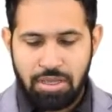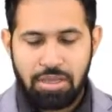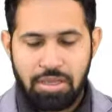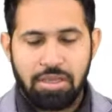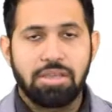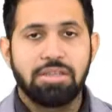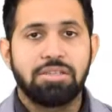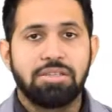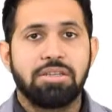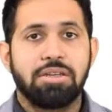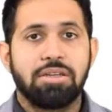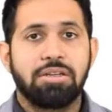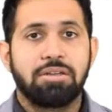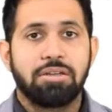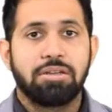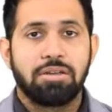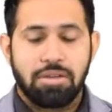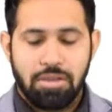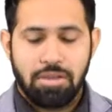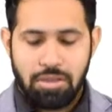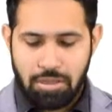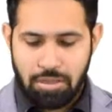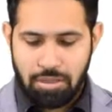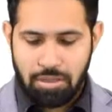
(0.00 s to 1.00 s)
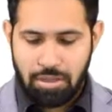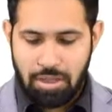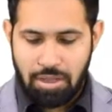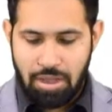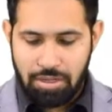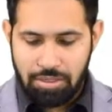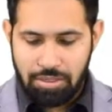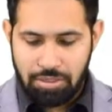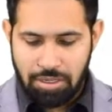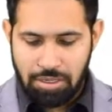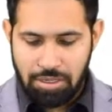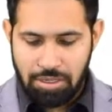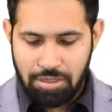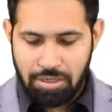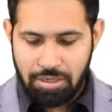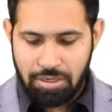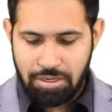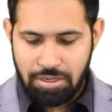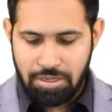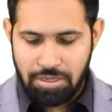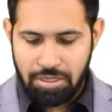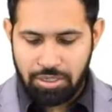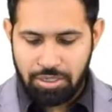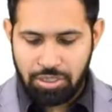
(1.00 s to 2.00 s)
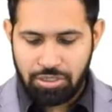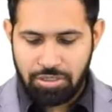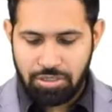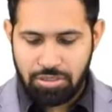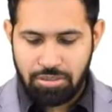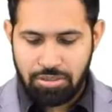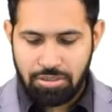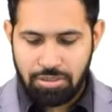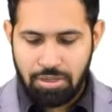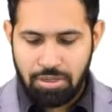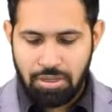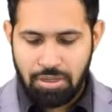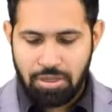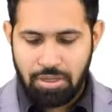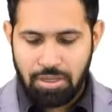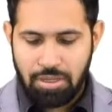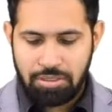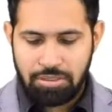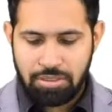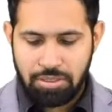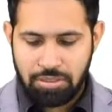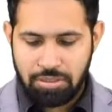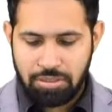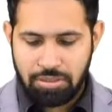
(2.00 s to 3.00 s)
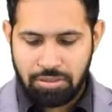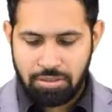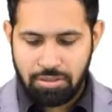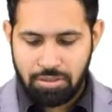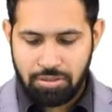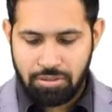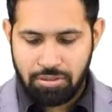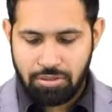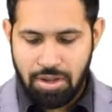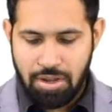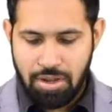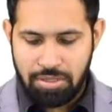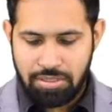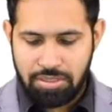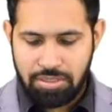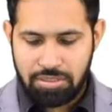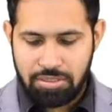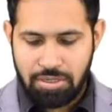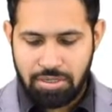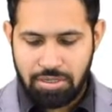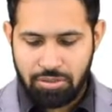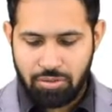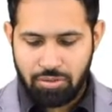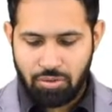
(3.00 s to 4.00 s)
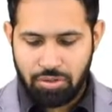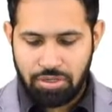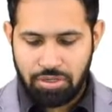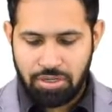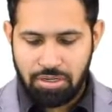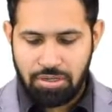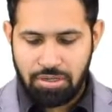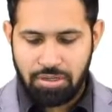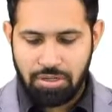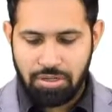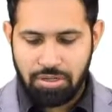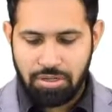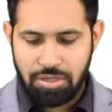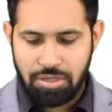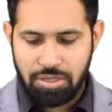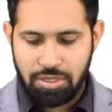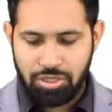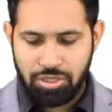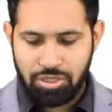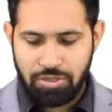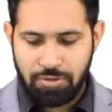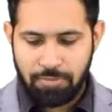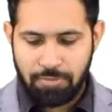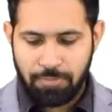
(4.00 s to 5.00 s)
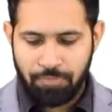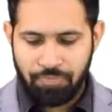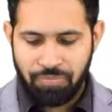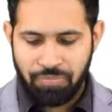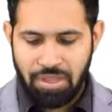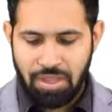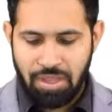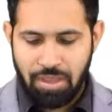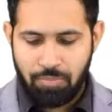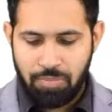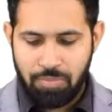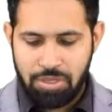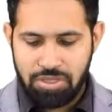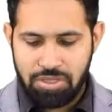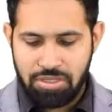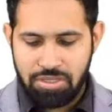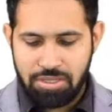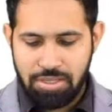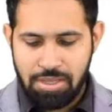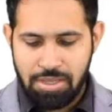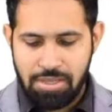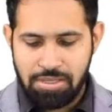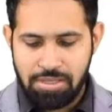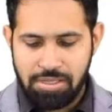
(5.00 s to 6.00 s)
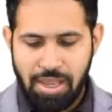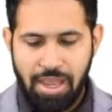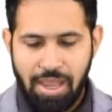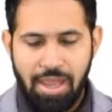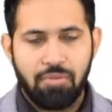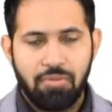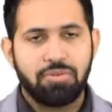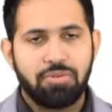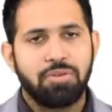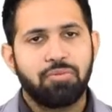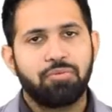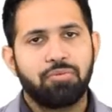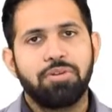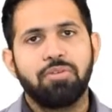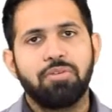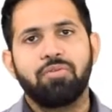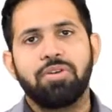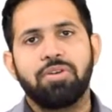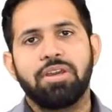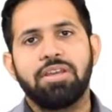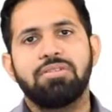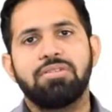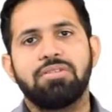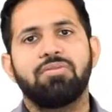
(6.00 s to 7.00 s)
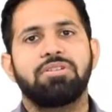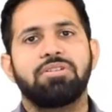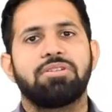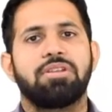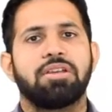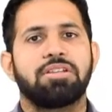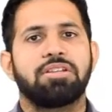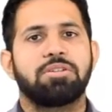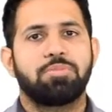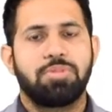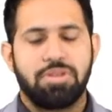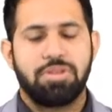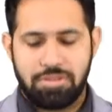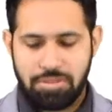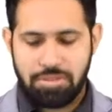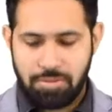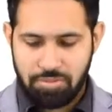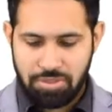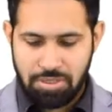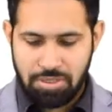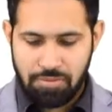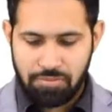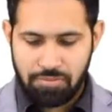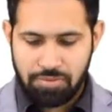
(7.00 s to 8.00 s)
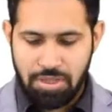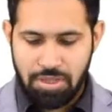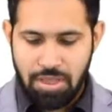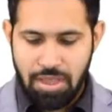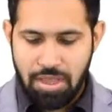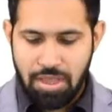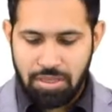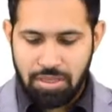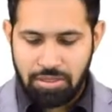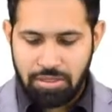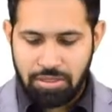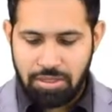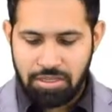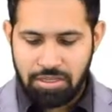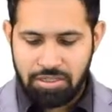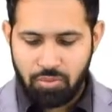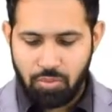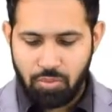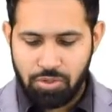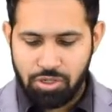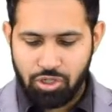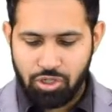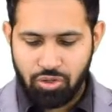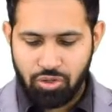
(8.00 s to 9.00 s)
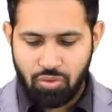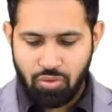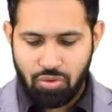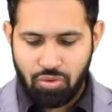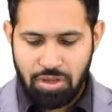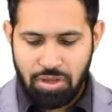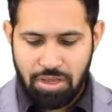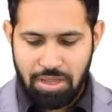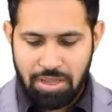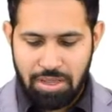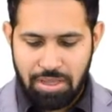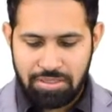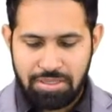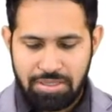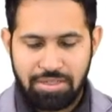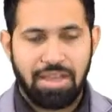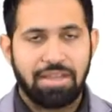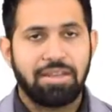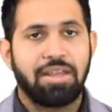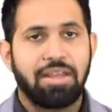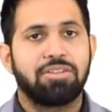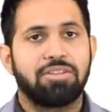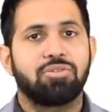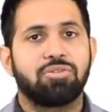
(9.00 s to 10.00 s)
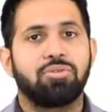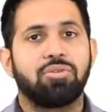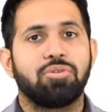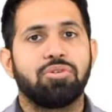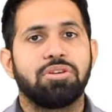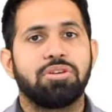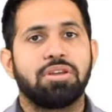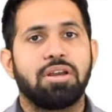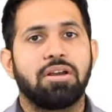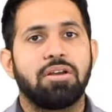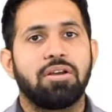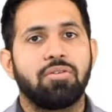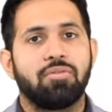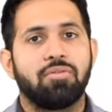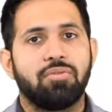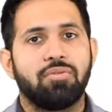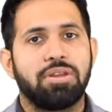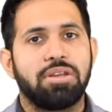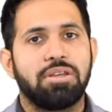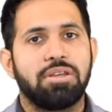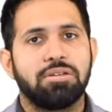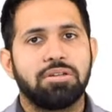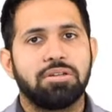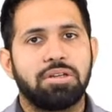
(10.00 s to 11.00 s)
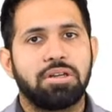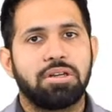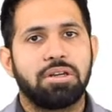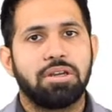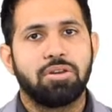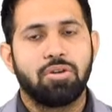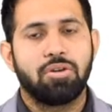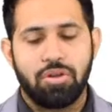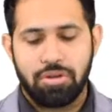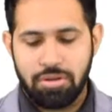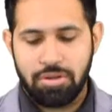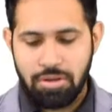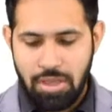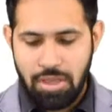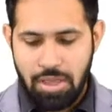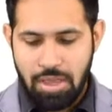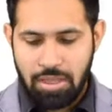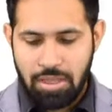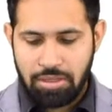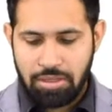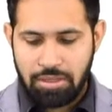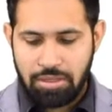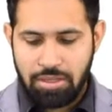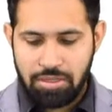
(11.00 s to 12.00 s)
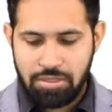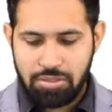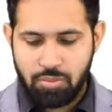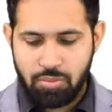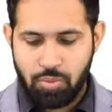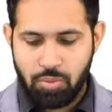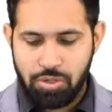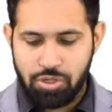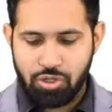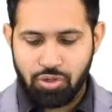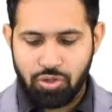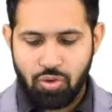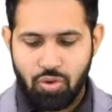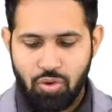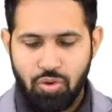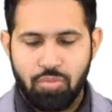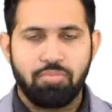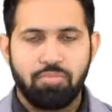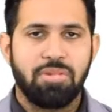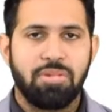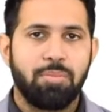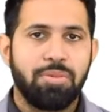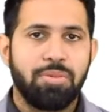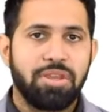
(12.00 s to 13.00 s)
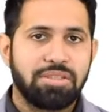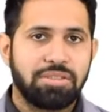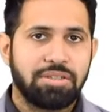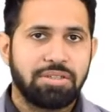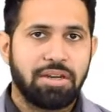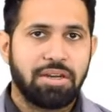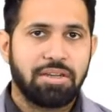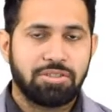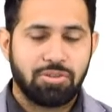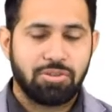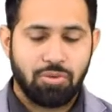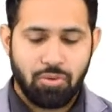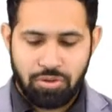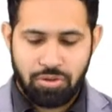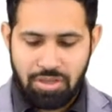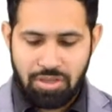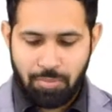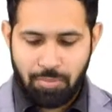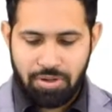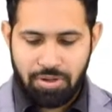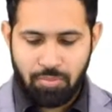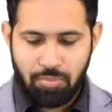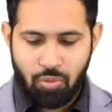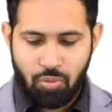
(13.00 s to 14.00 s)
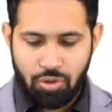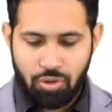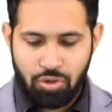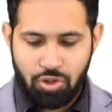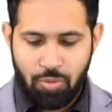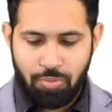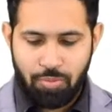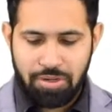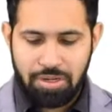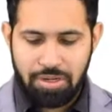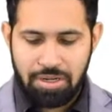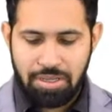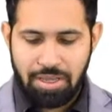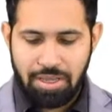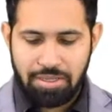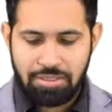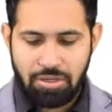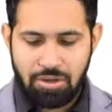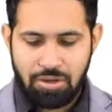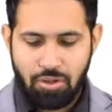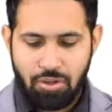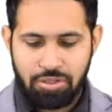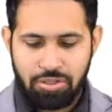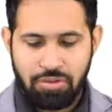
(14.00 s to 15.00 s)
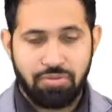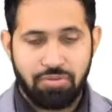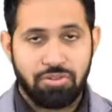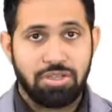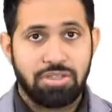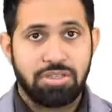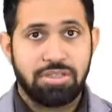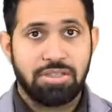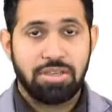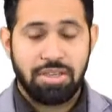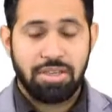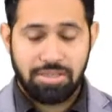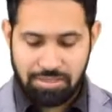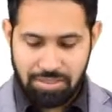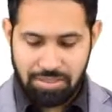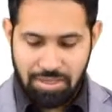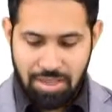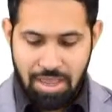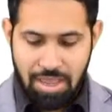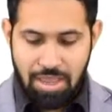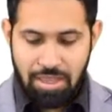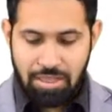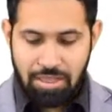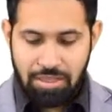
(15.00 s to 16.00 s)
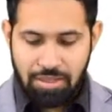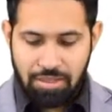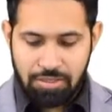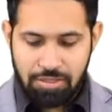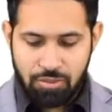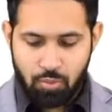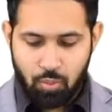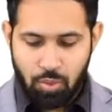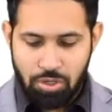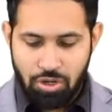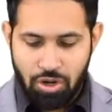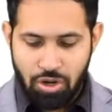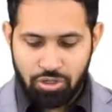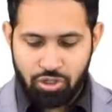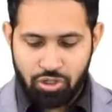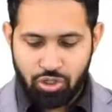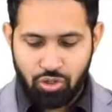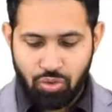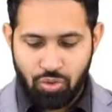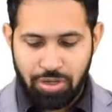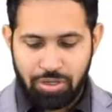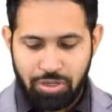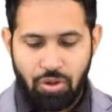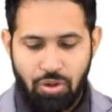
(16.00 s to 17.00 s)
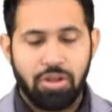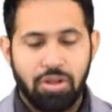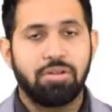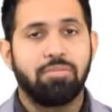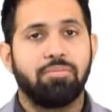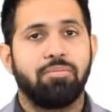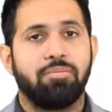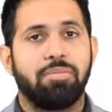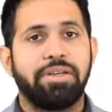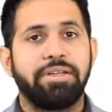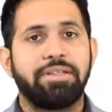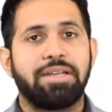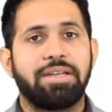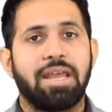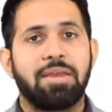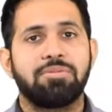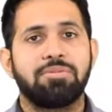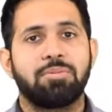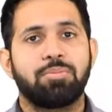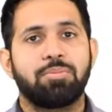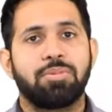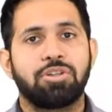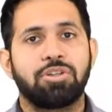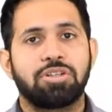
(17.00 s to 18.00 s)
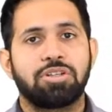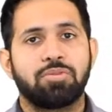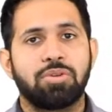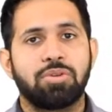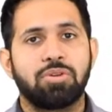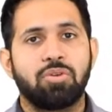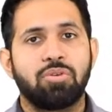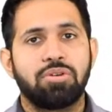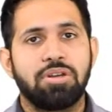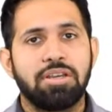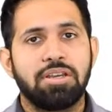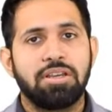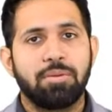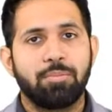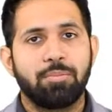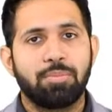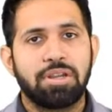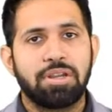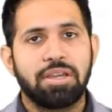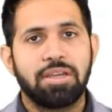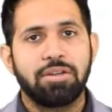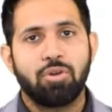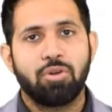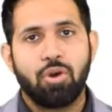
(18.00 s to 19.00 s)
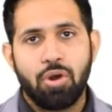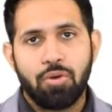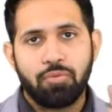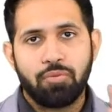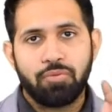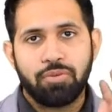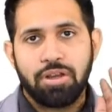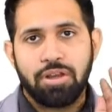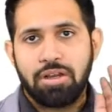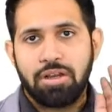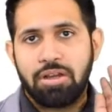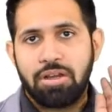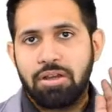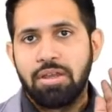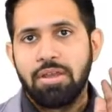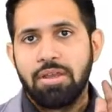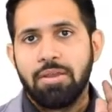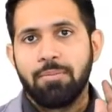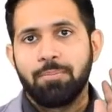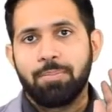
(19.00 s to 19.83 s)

Is it uncal herniation? Is it transtentorial herniation? Because these have different ways in which they express themselves. This will show as an anisocoria very early on. This will show maybe as an anisocoria, but more commonly as a loss of GCS. This will not show at all. Many times the patient will only complain of a